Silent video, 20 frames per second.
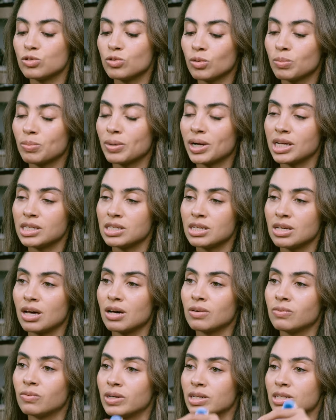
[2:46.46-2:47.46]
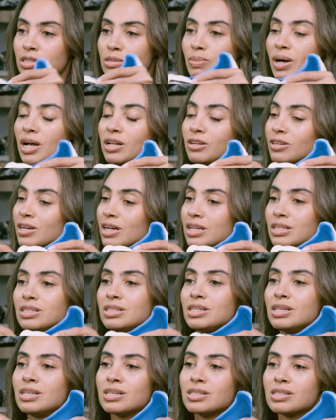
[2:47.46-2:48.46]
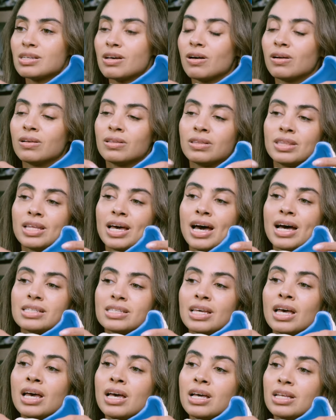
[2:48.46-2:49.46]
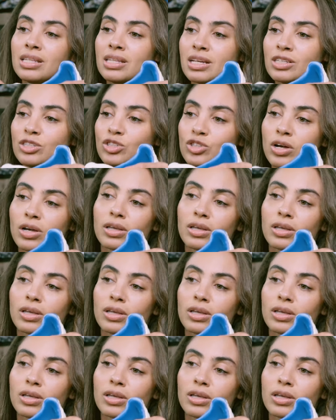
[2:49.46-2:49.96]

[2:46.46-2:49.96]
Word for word: dual branding of Wales Bonner and Adidas on that nice